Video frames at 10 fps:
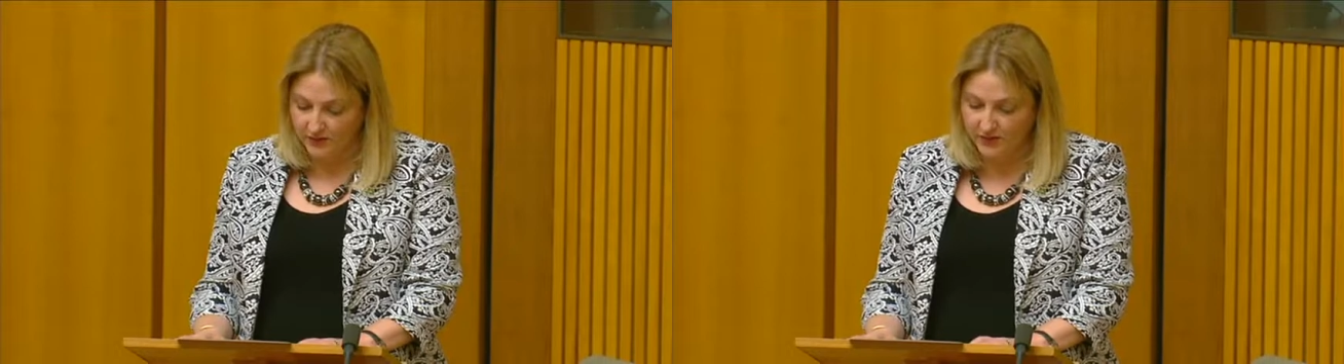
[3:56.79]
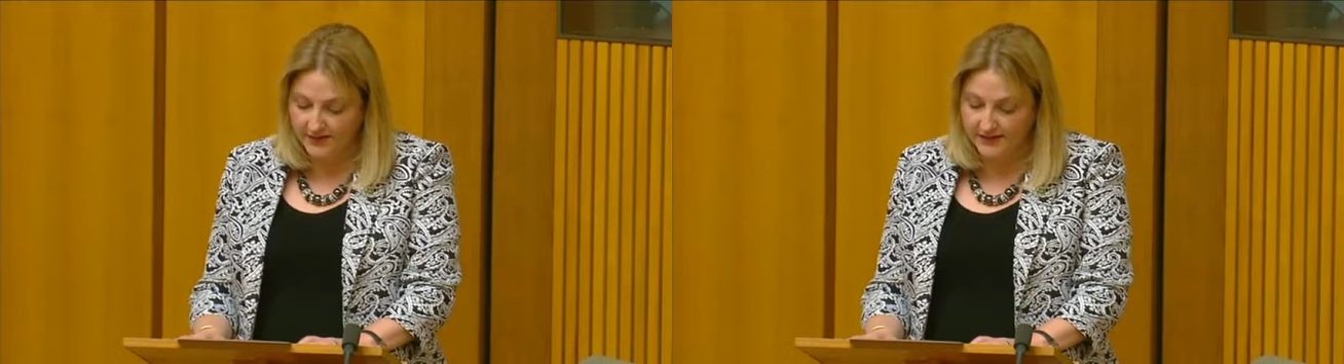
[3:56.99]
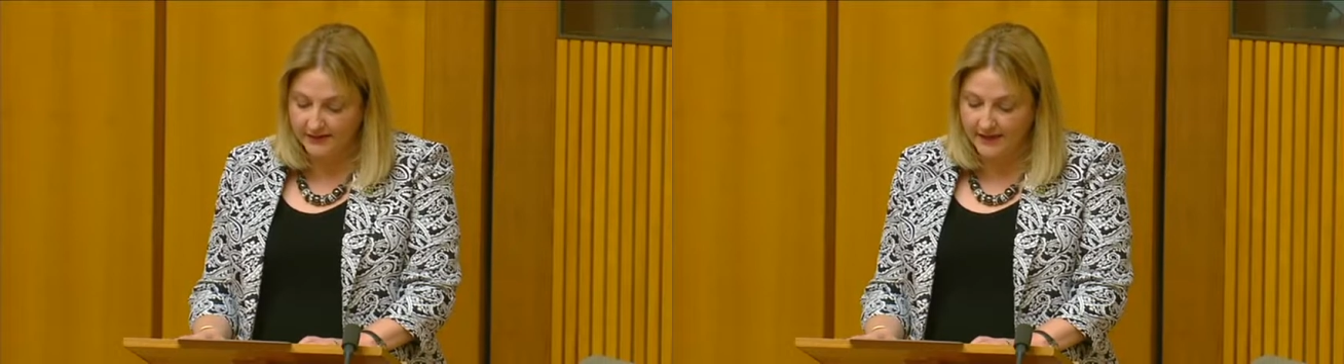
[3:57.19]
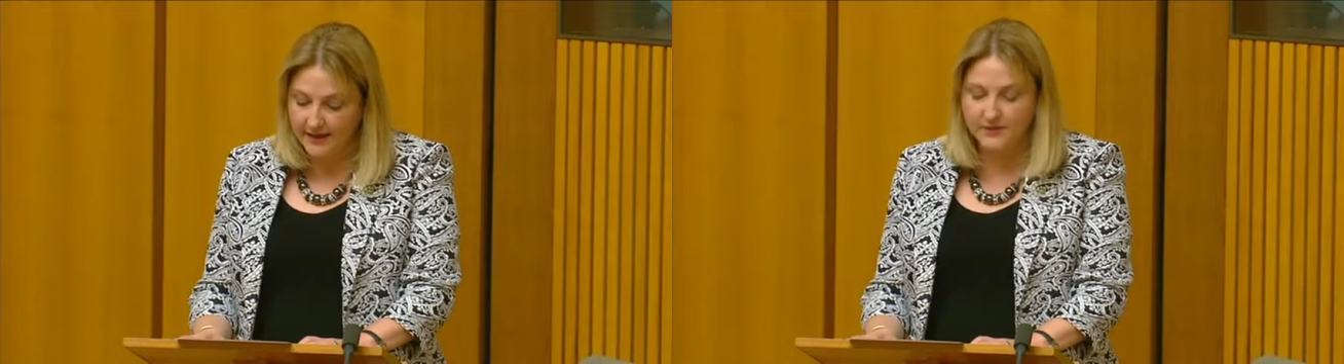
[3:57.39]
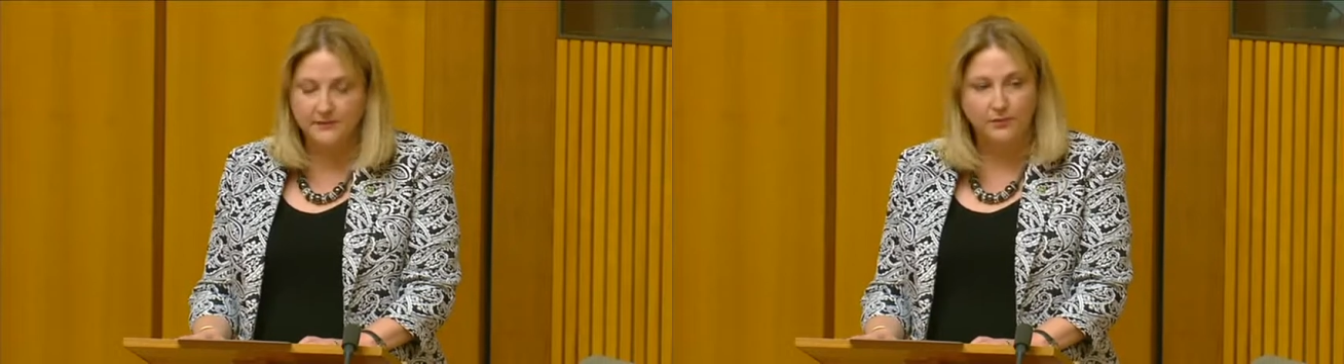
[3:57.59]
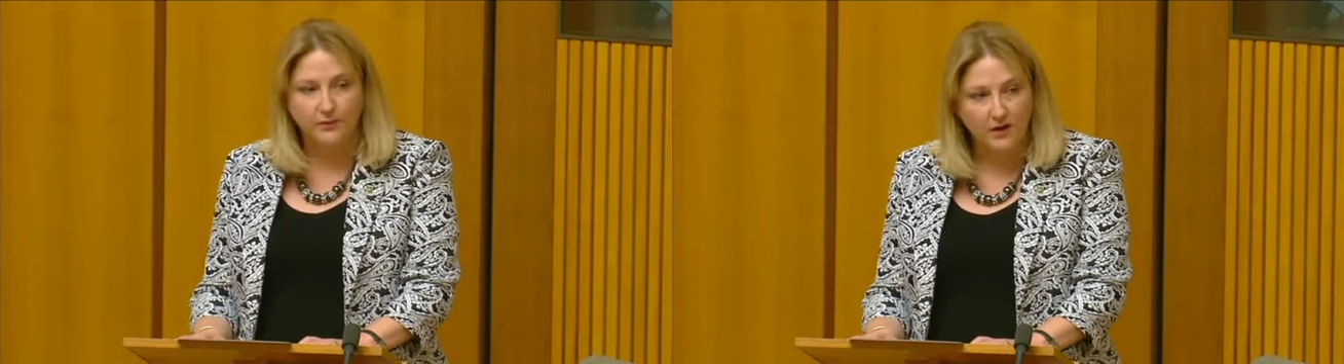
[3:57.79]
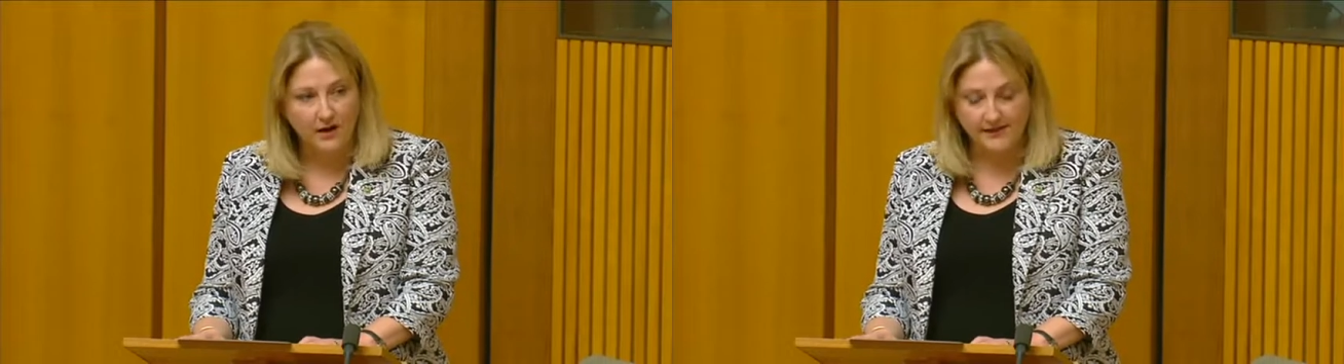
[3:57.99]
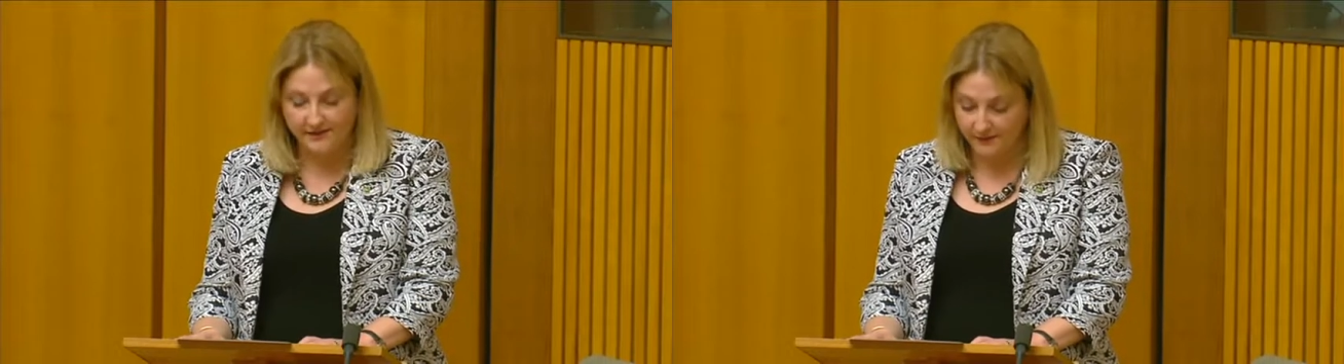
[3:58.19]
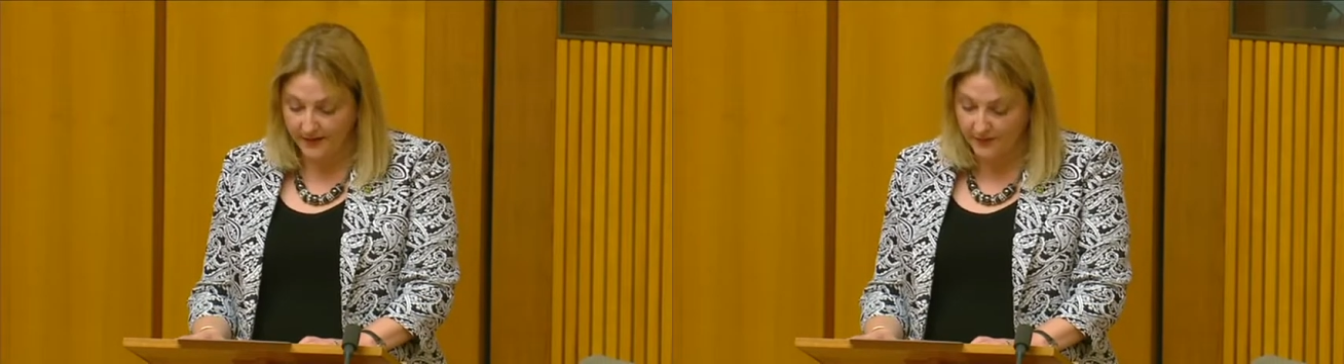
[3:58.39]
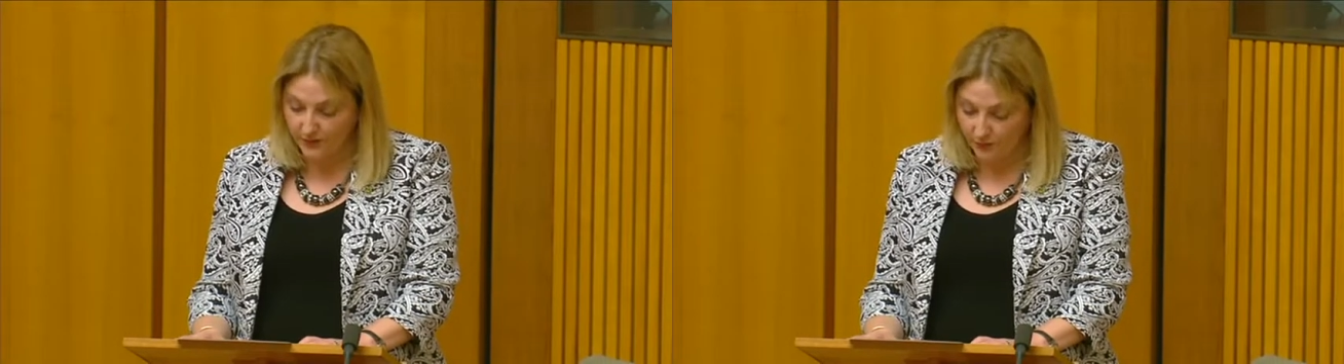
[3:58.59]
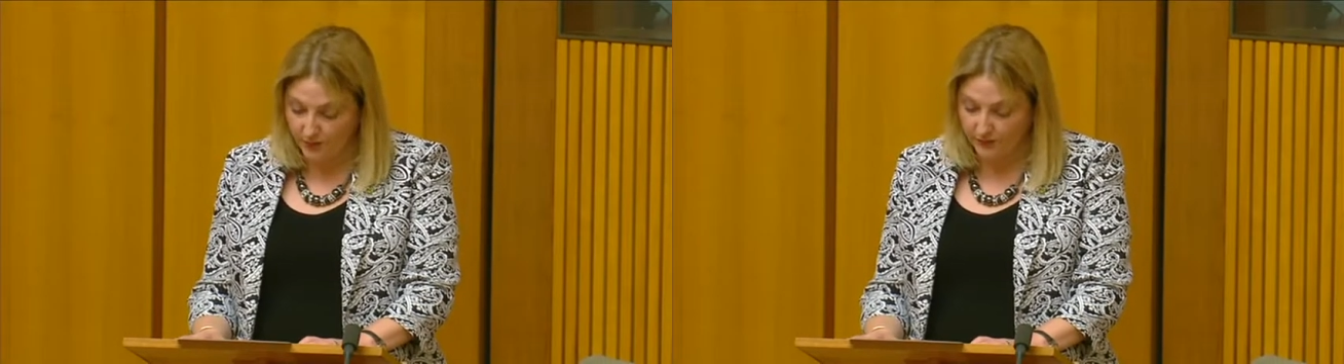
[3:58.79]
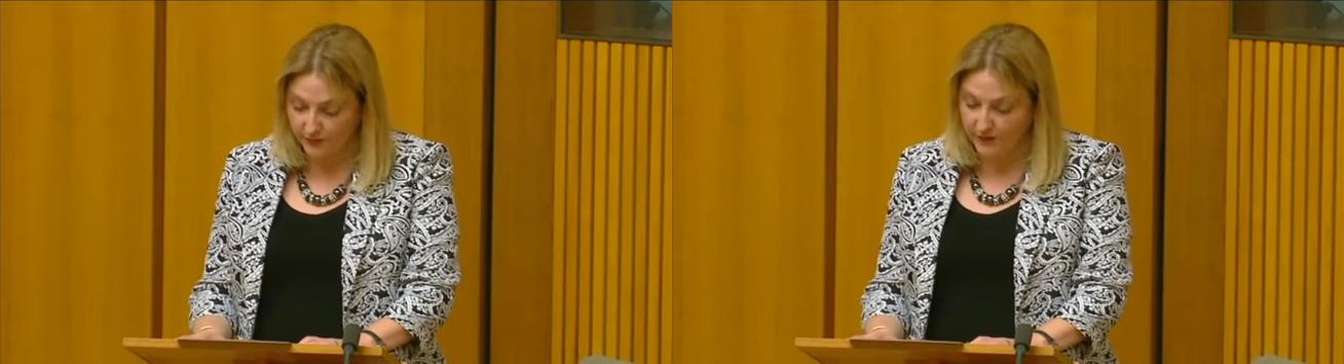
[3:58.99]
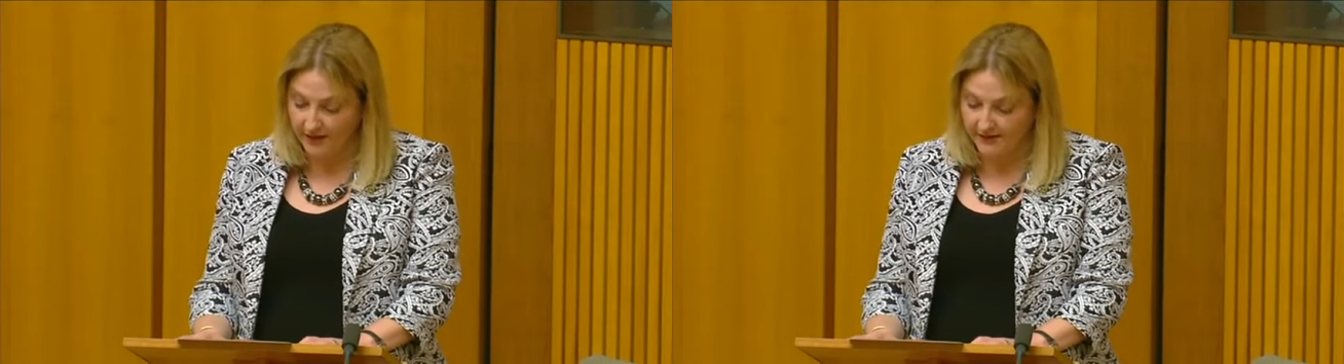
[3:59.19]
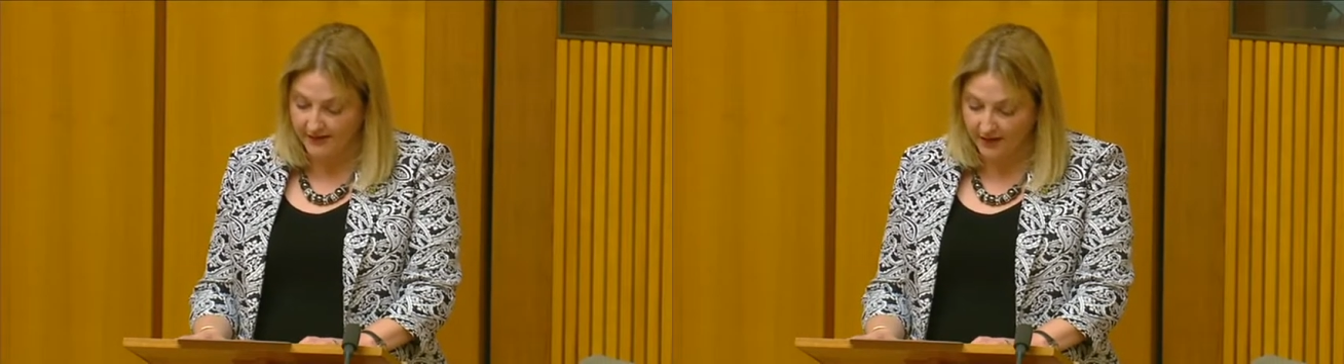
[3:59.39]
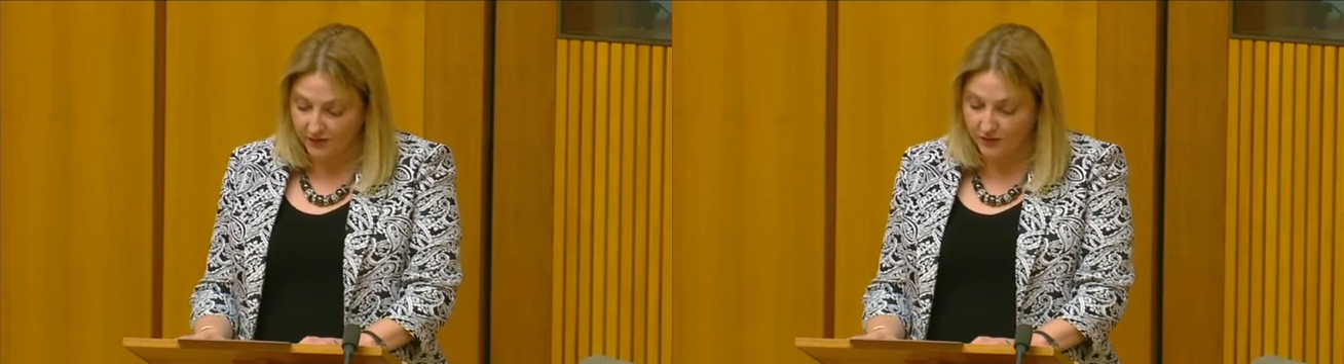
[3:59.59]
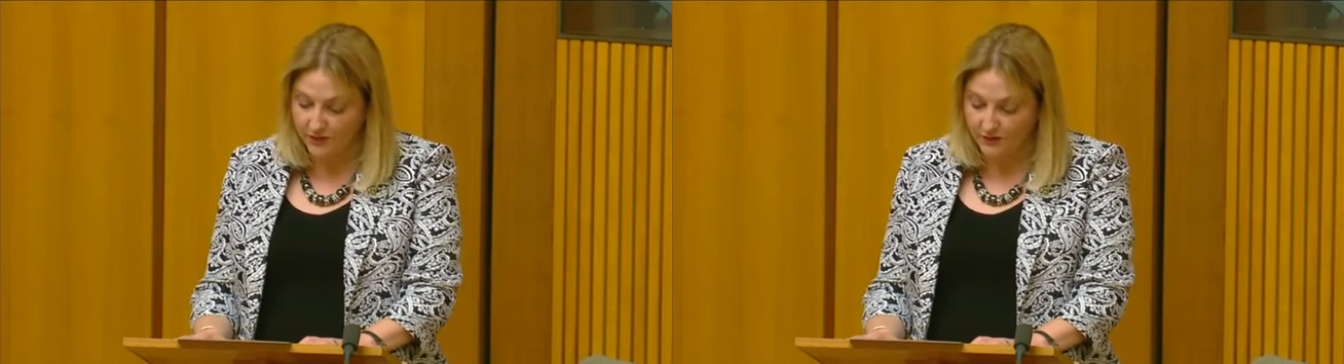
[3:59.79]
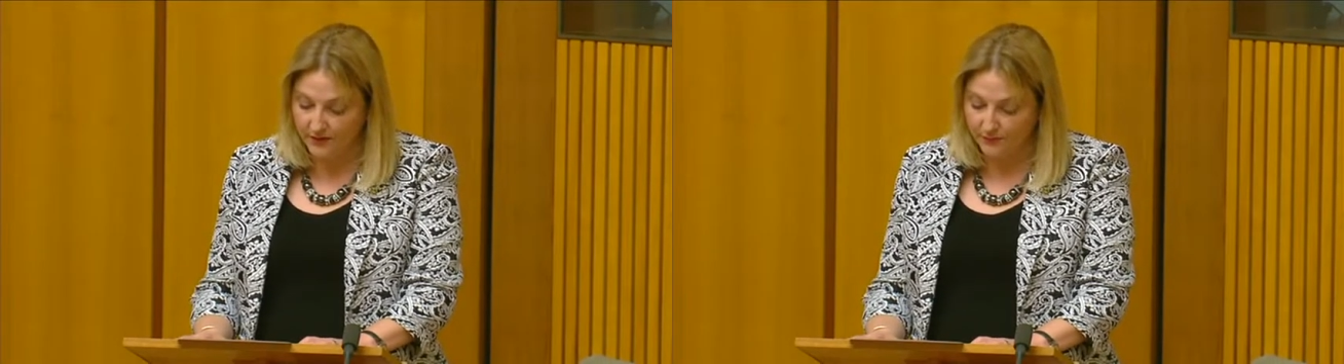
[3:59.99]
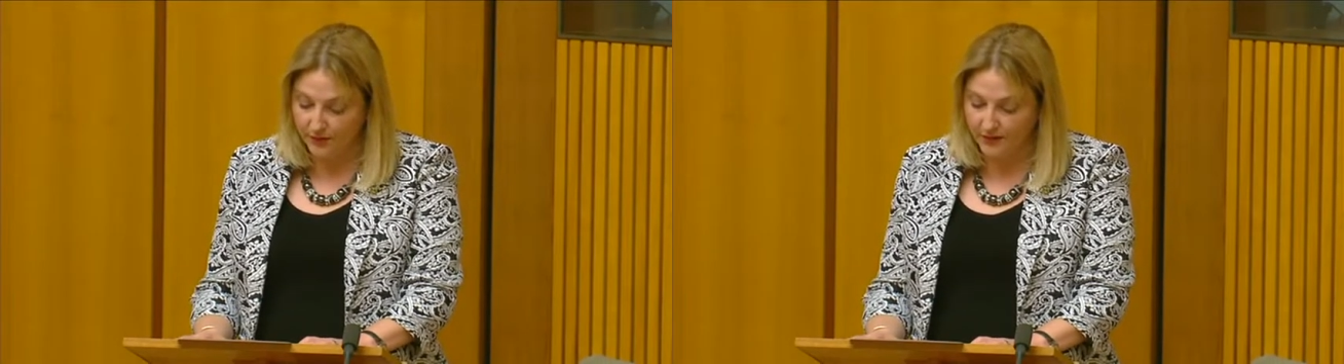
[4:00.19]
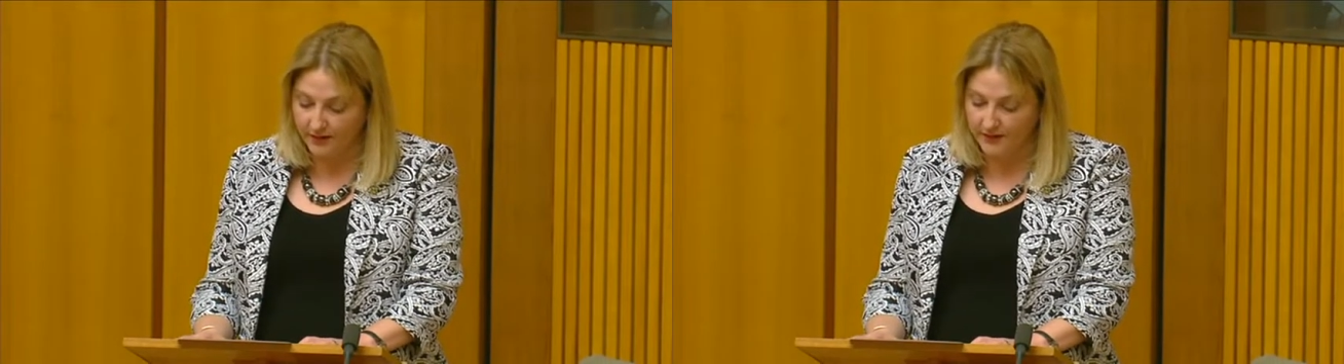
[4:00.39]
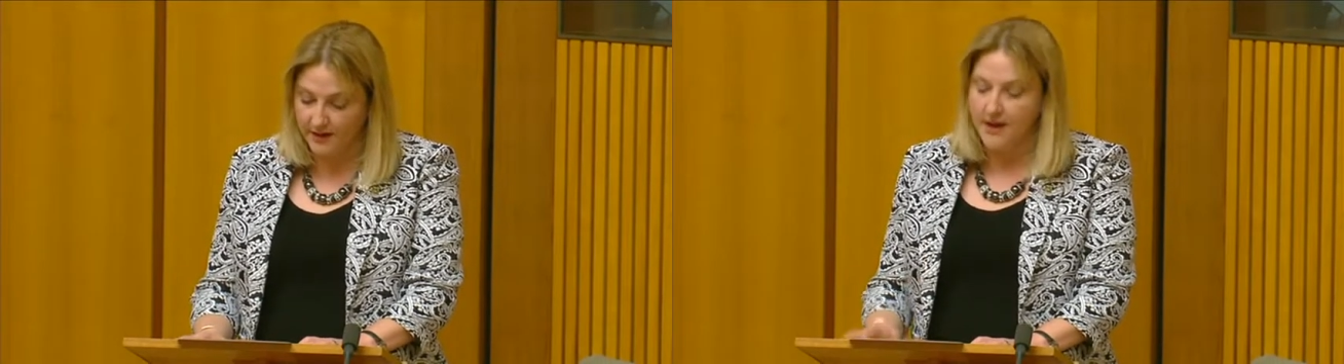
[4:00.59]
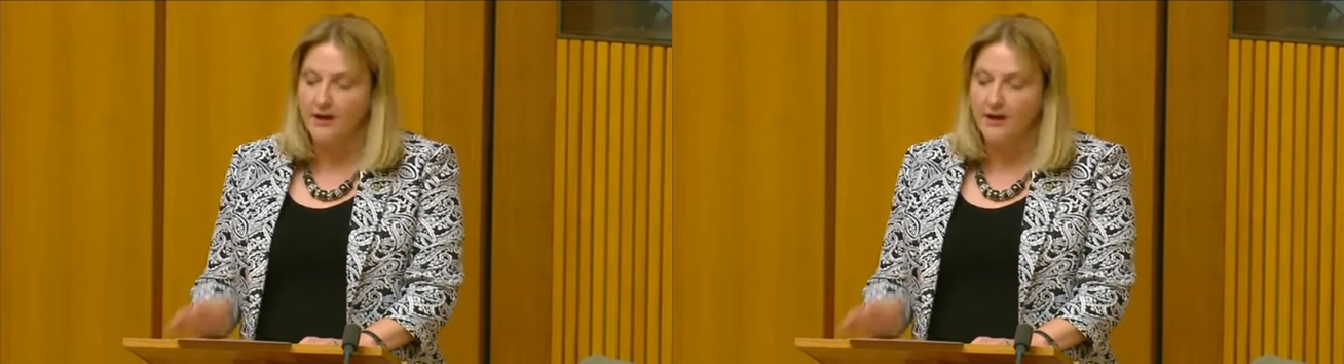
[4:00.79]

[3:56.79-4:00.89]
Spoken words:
New Zealand lamb is prized around the world because they control their product